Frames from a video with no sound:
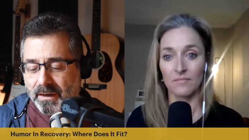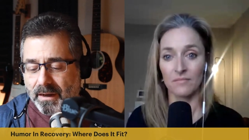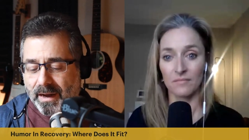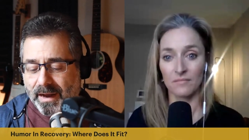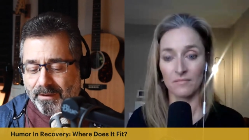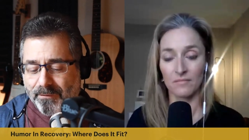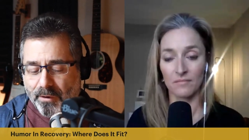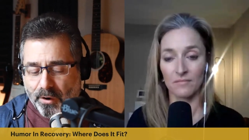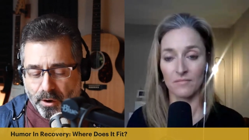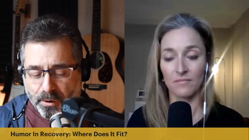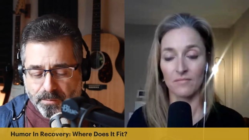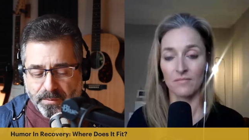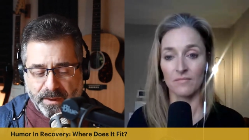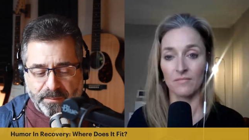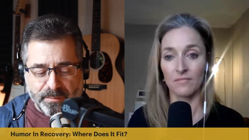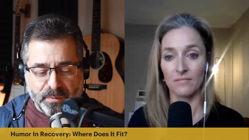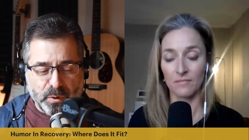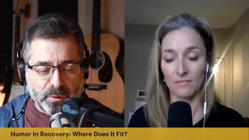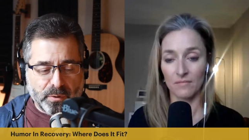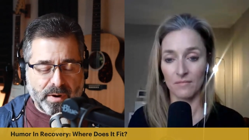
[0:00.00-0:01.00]
Speaker 1: I've heard
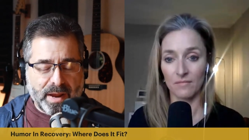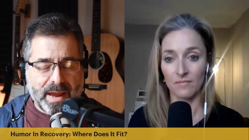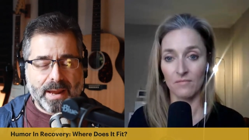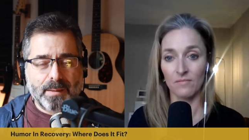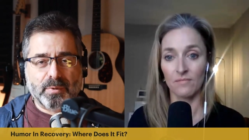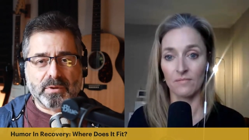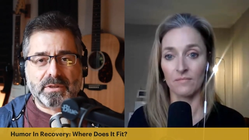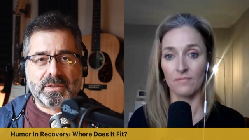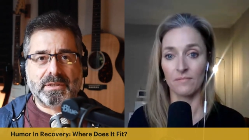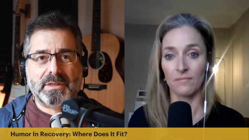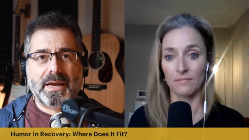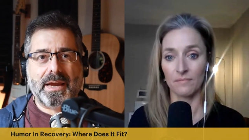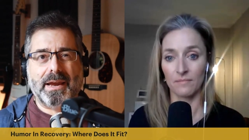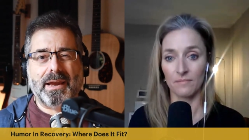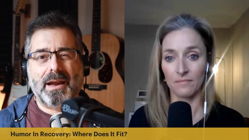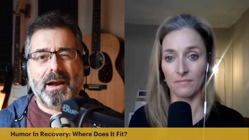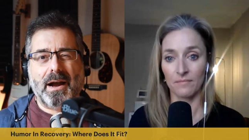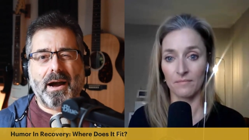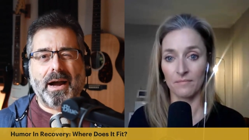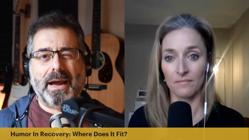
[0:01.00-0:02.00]
people who are able to
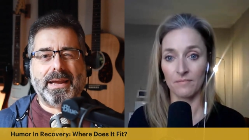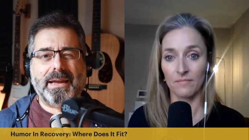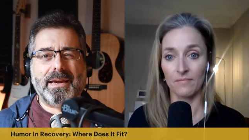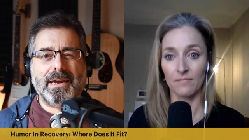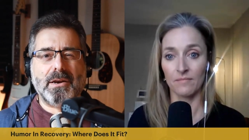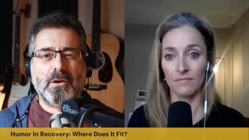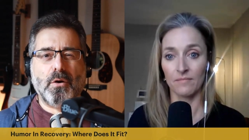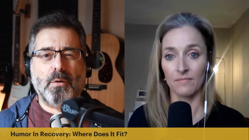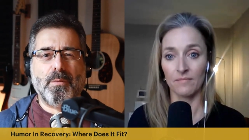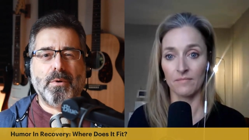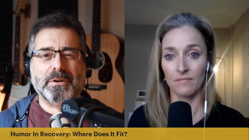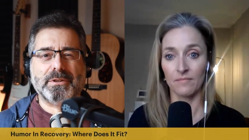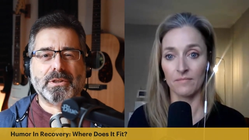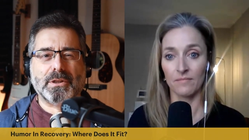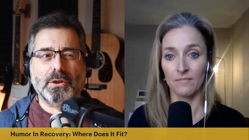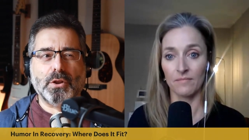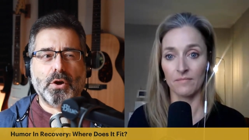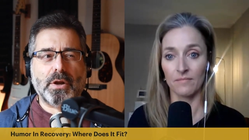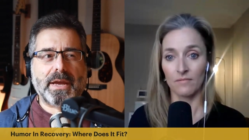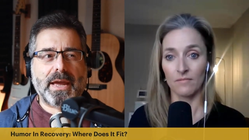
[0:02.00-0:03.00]
say, I can almost
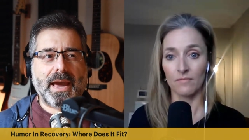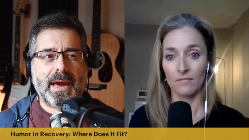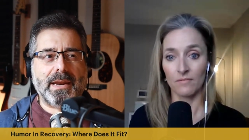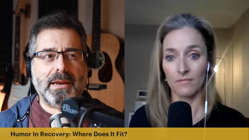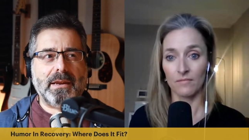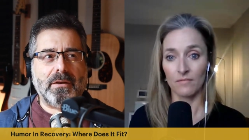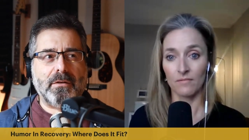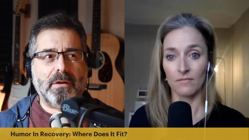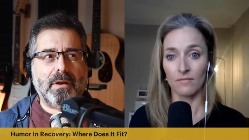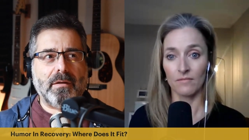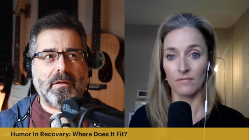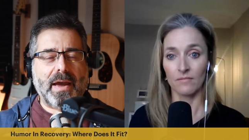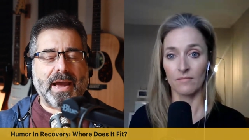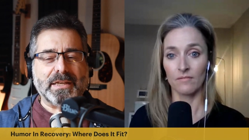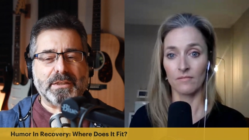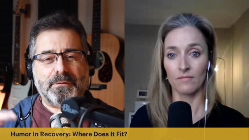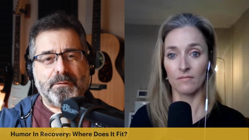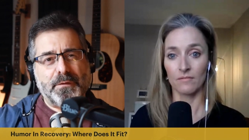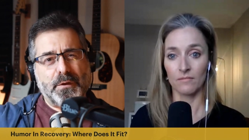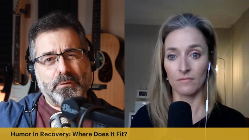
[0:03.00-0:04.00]
look at it
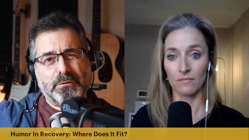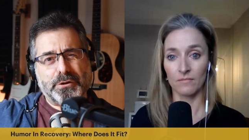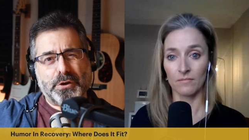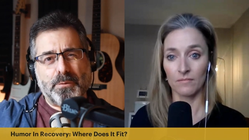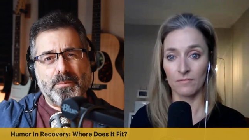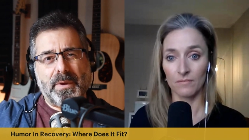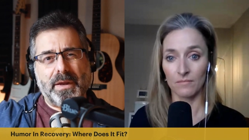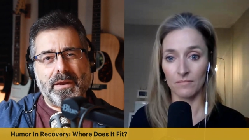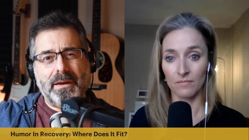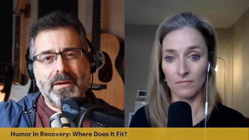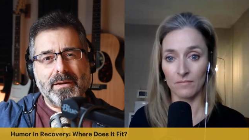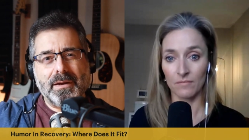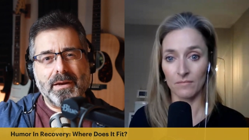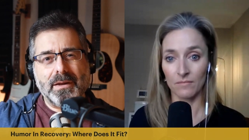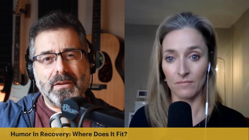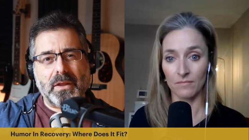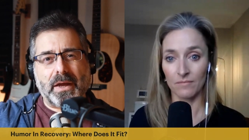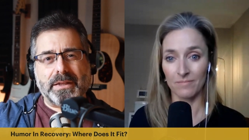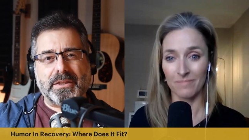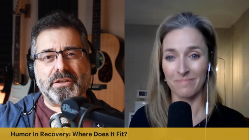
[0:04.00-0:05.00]
as future me,
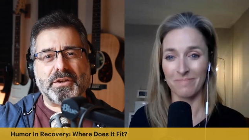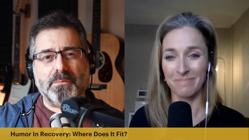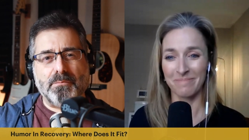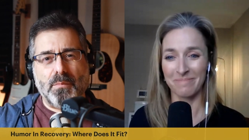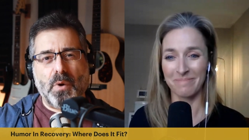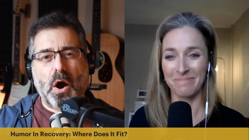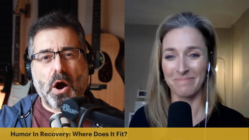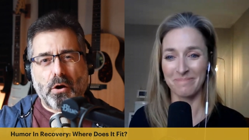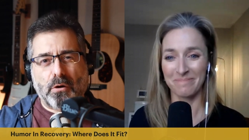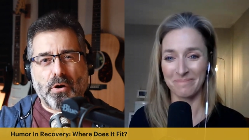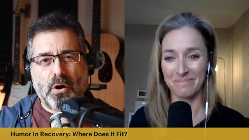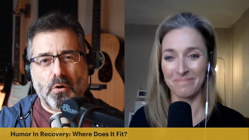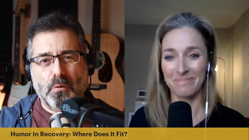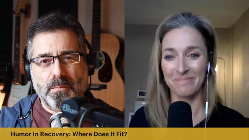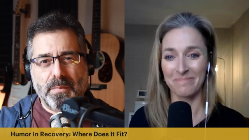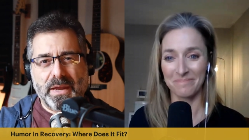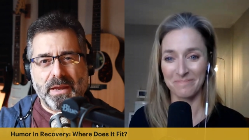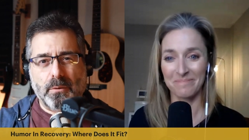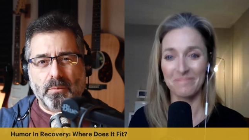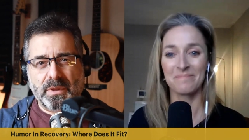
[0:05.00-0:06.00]
like hmm. tomorrow mm.
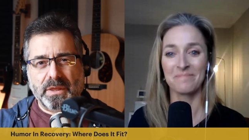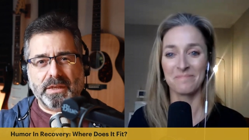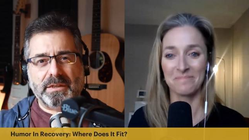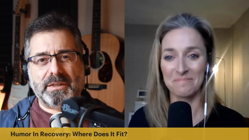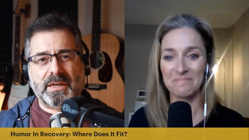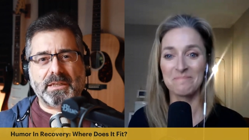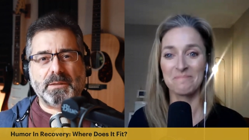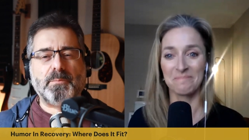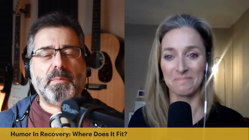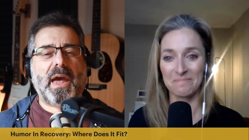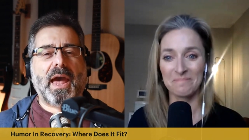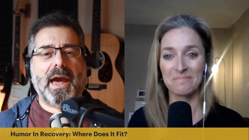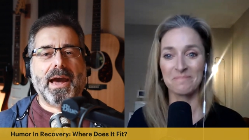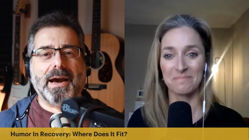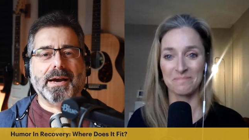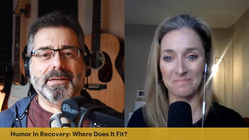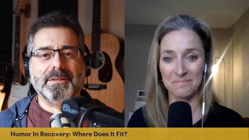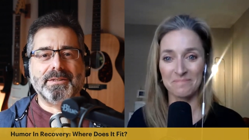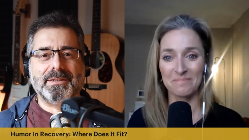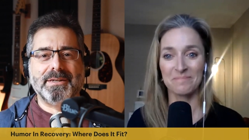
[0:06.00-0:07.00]
me, when this has
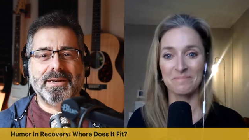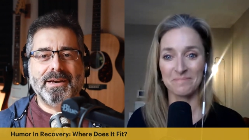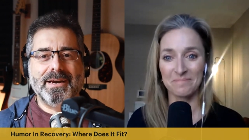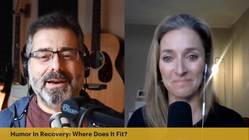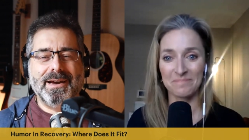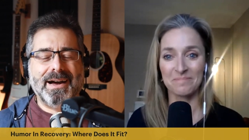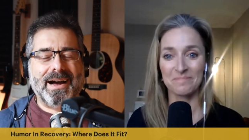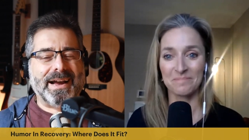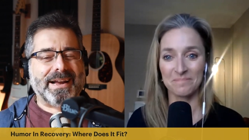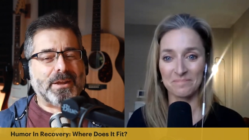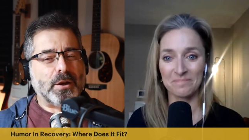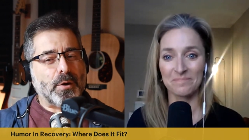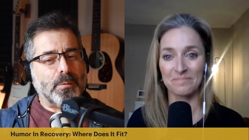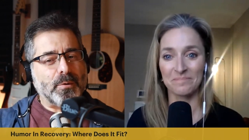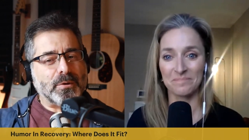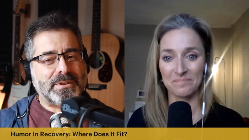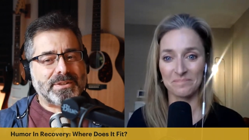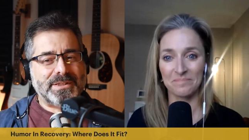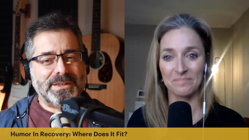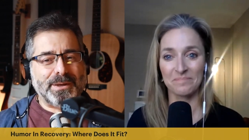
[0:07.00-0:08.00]
passed, I can
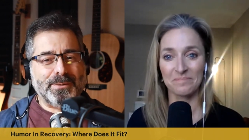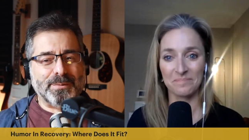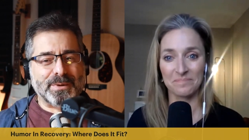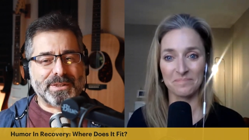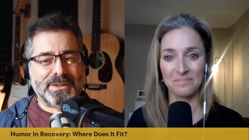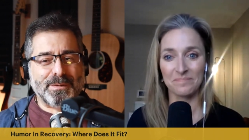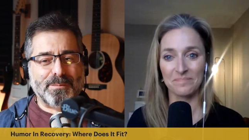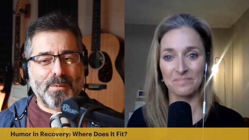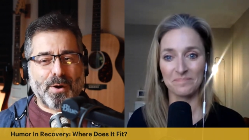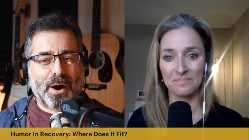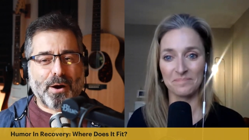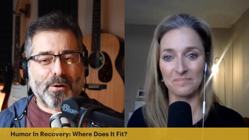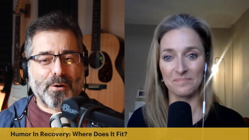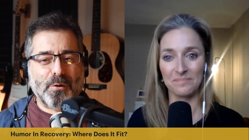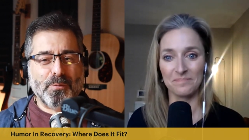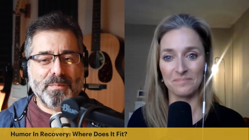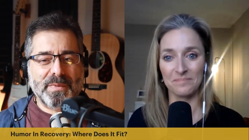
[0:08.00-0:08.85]
almost see what tomorrow